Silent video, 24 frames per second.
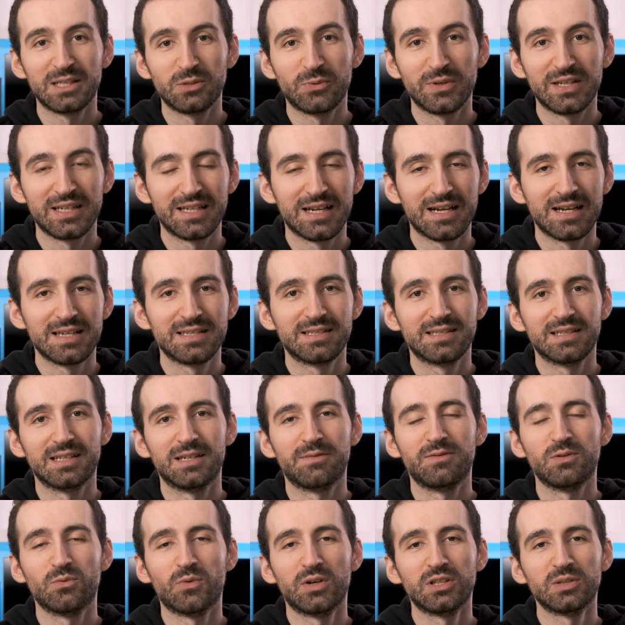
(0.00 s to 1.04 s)
the way guys,
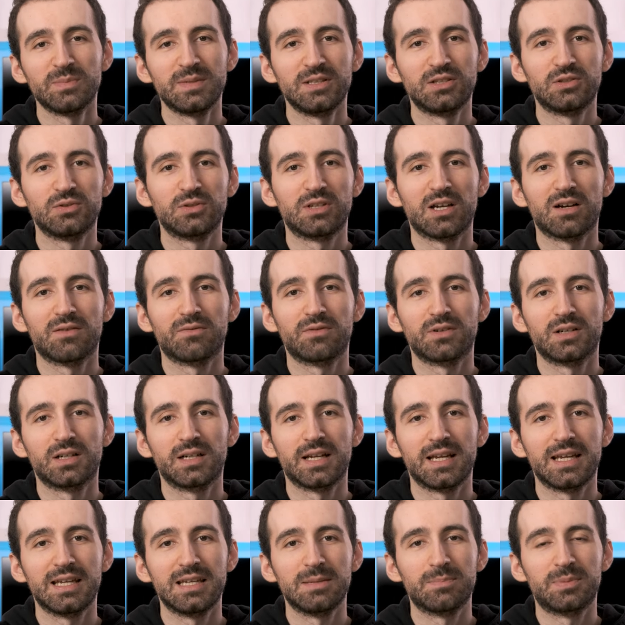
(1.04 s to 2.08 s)
if you want me to
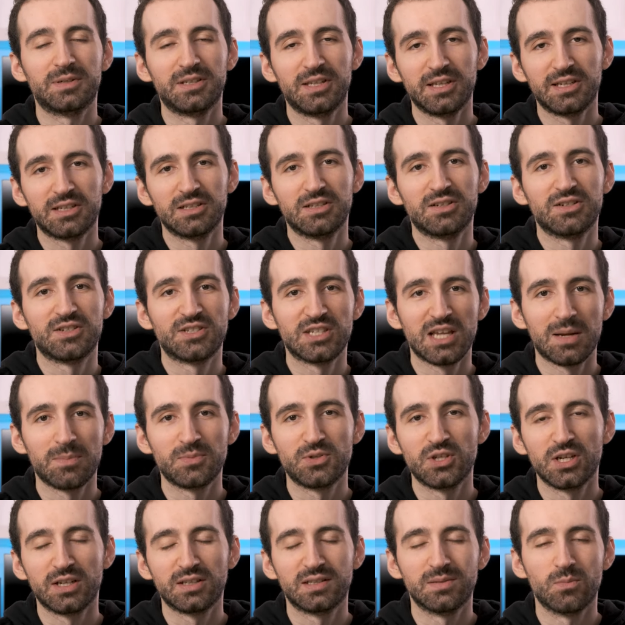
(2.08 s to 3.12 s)
cover a particular
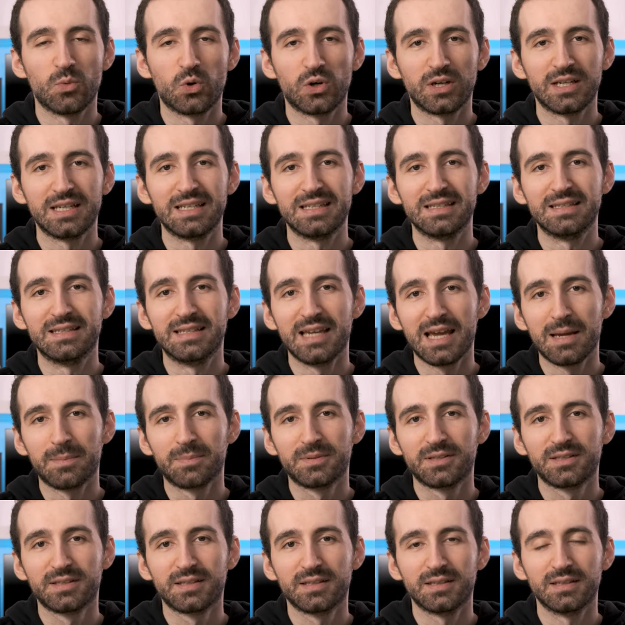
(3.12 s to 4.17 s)
subject more in
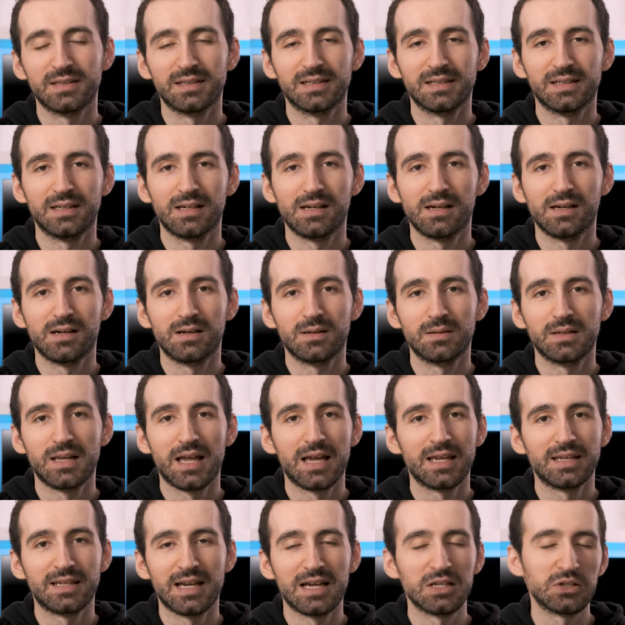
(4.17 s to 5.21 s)
depth, uh,
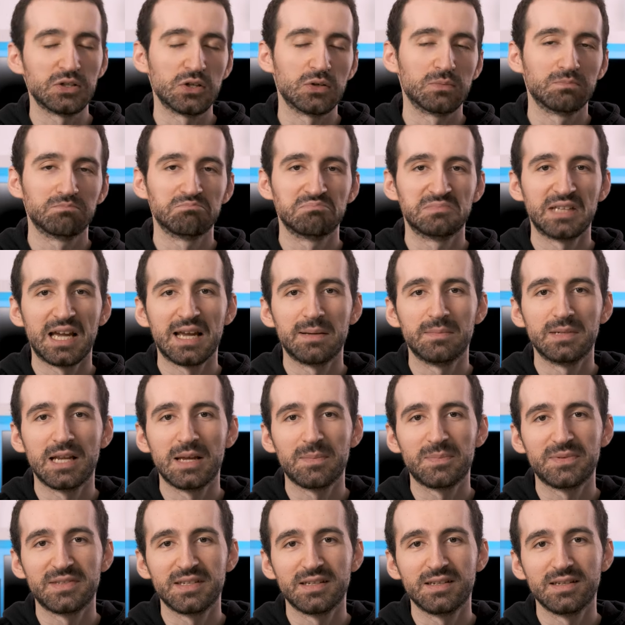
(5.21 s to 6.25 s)
like, I don't know, time
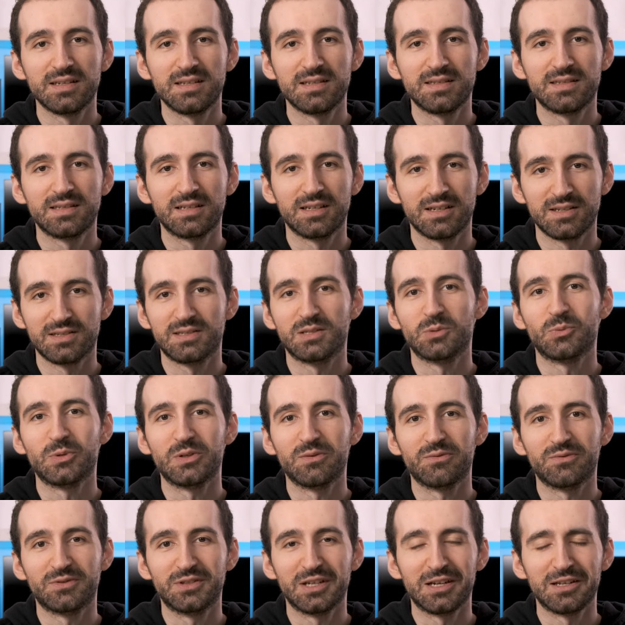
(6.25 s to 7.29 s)
lapses, because
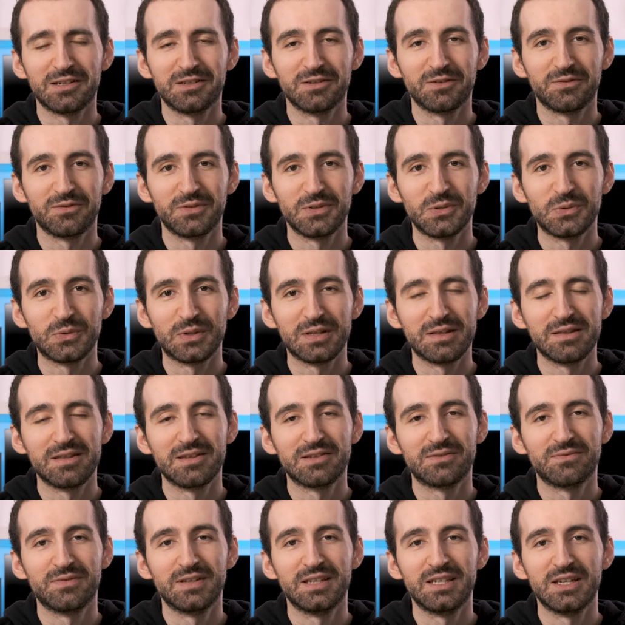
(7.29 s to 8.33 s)
we've done a few in
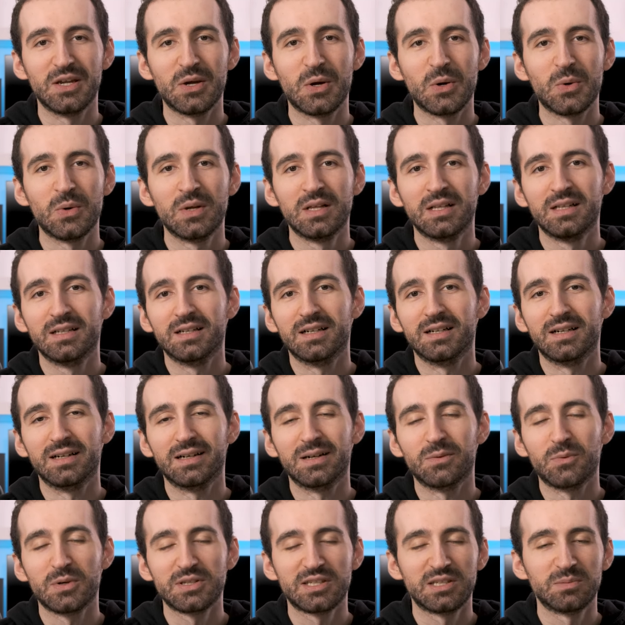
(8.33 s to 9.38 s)
this video,
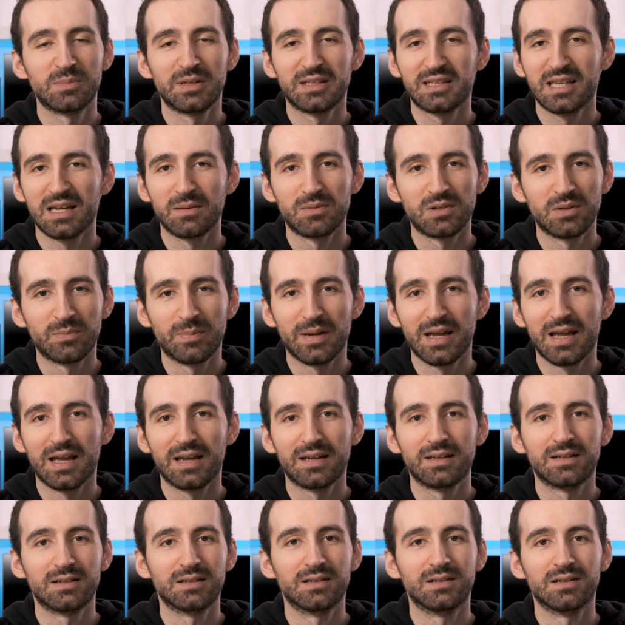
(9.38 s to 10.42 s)
uh, what's in my camera
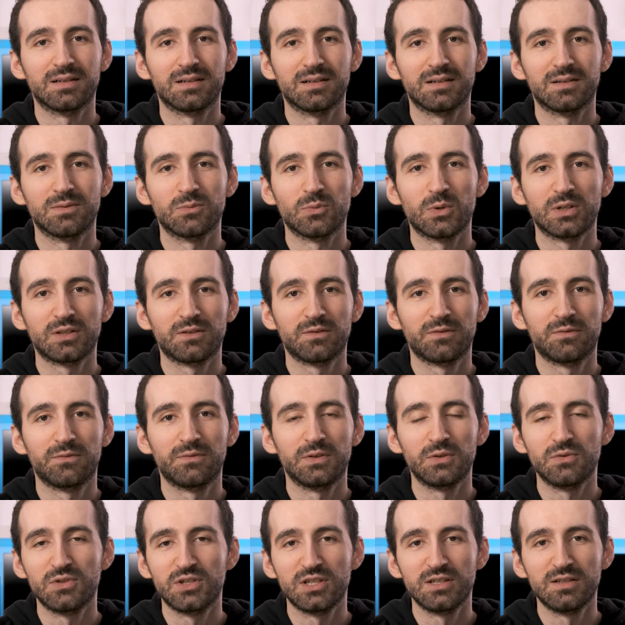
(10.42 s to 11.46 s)
bag, uh, what
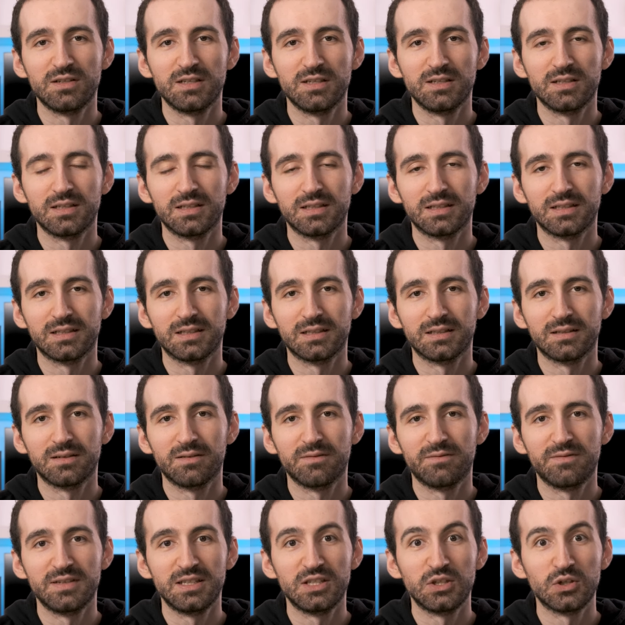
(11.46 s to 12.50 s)
Fuji
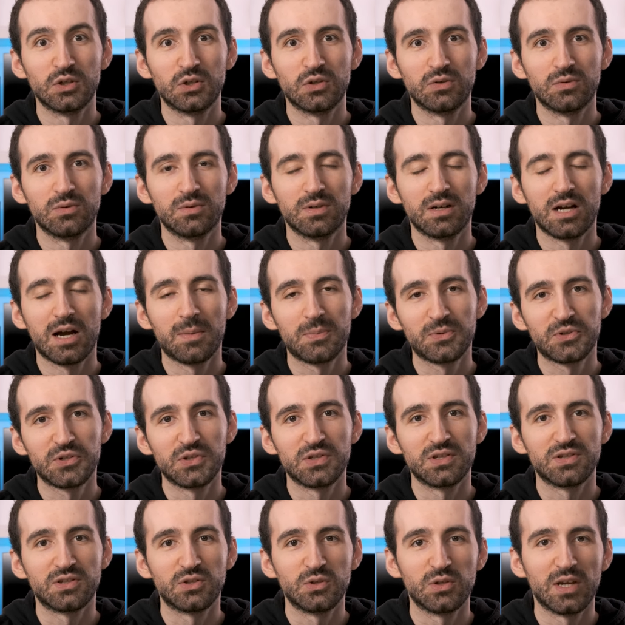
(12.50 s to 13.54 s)
uh, video
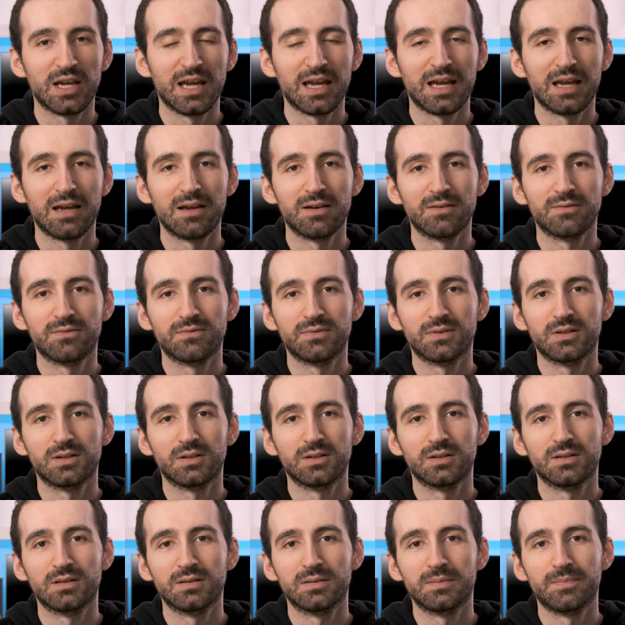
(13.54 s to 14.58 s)
options you have,
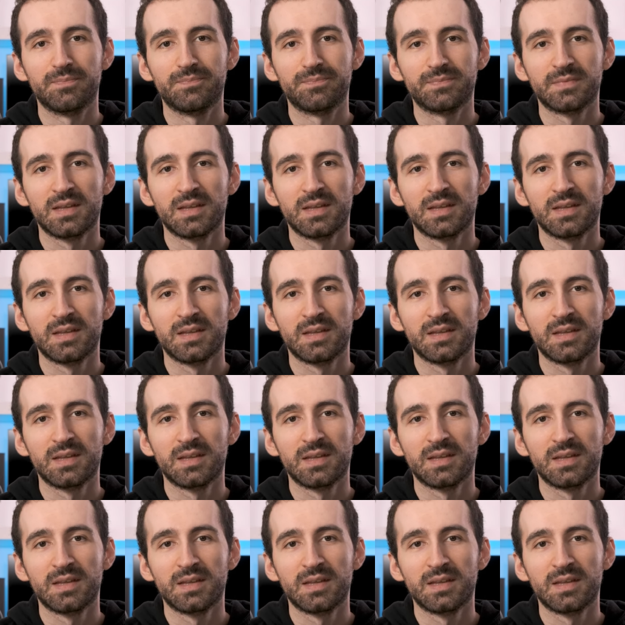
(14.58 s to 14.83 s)
um,